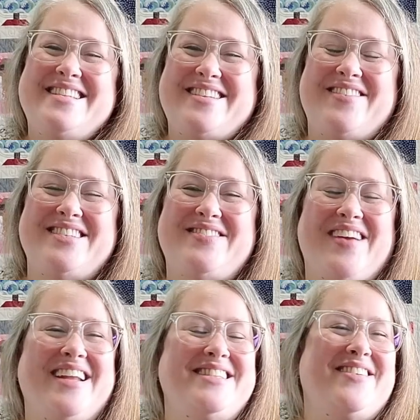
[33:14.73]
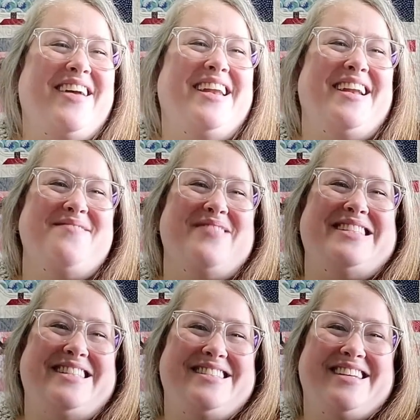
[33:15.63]
So it was funny. So I ended up
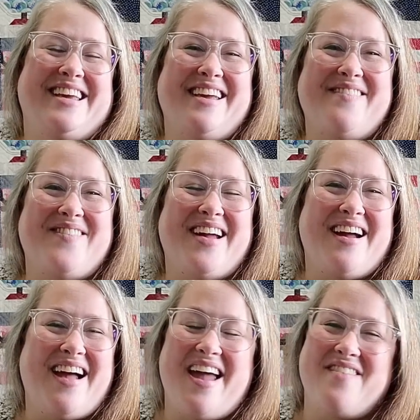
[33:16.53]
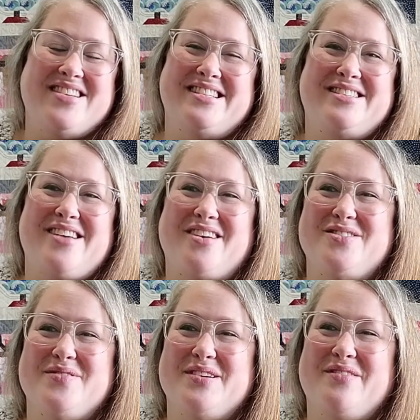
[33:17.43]
messaging. I haven't talked
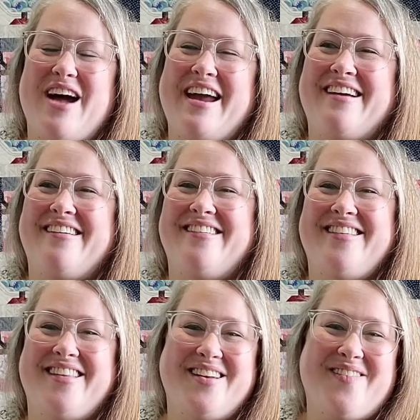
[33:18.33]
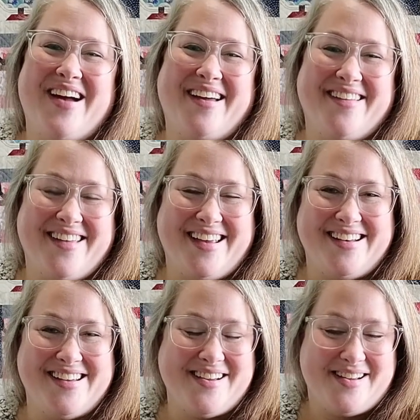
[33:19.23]
to him in a little while,
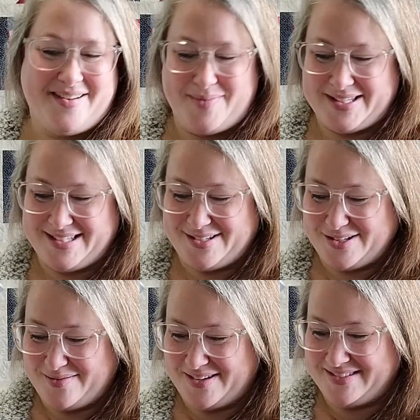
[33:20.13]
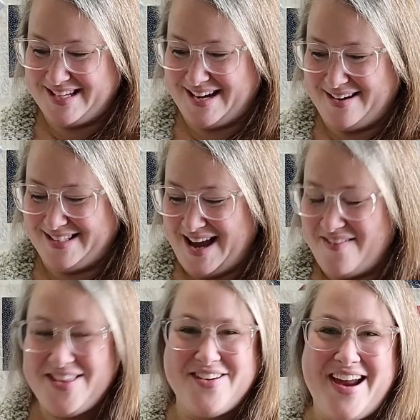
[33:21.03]
and I messaged him and I was like, I sat
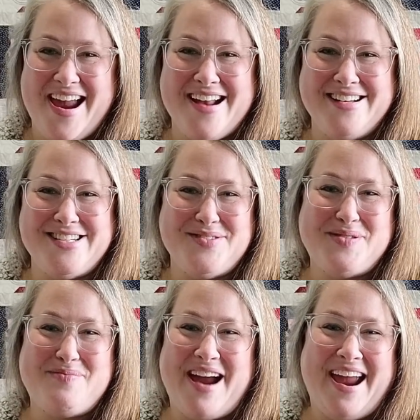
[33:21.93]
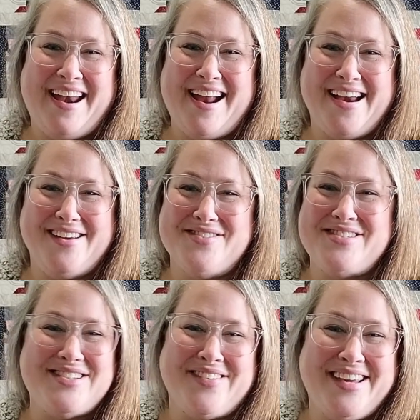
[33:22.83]
with your aunt and she was bragging on you. It
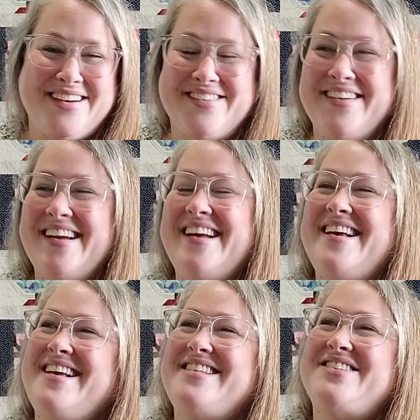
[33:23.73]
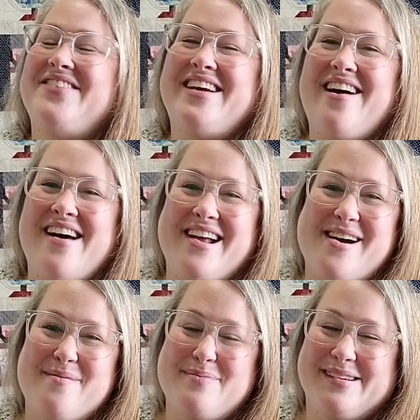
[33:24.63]
was so cute. And so we caught
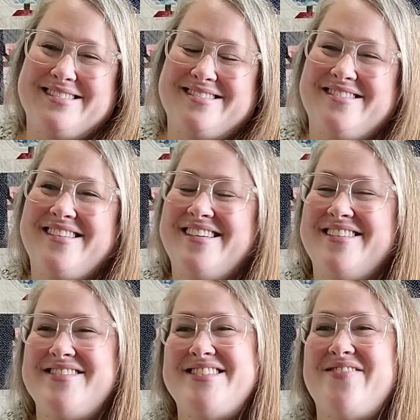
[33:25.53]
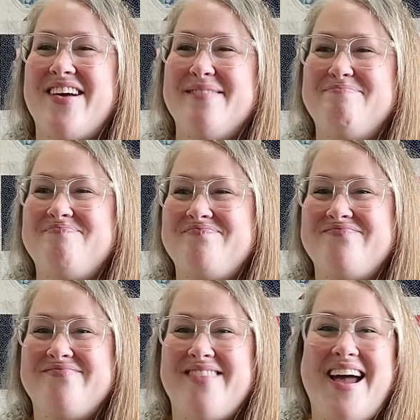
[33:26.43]
up and it was fun.
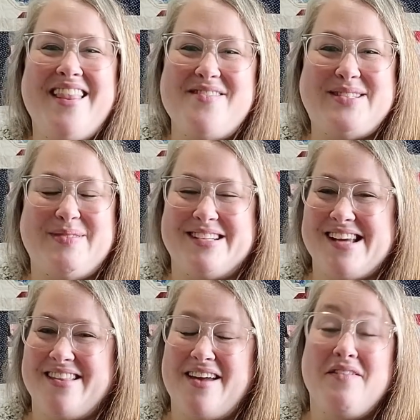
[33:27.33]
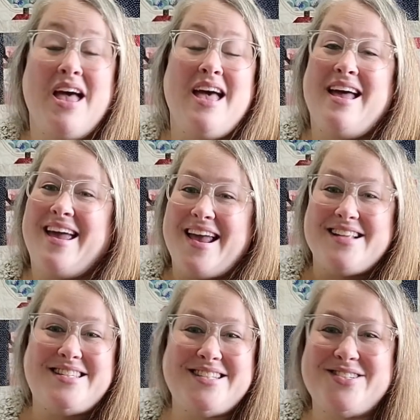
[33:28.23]
I love small town life.
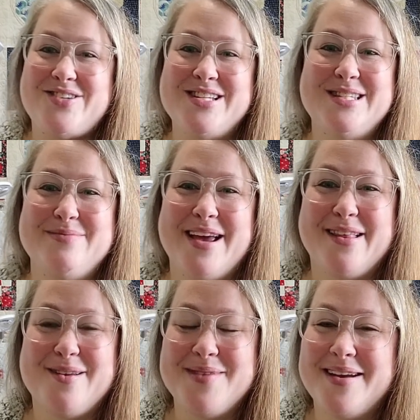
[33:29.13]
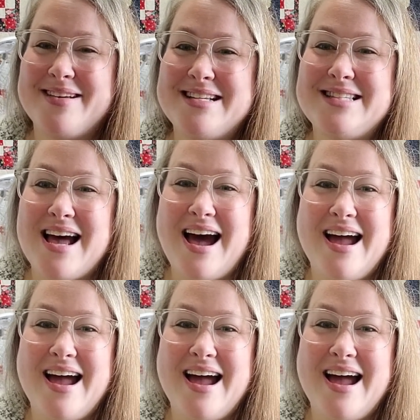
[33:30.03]
It still stresses me out a little bit because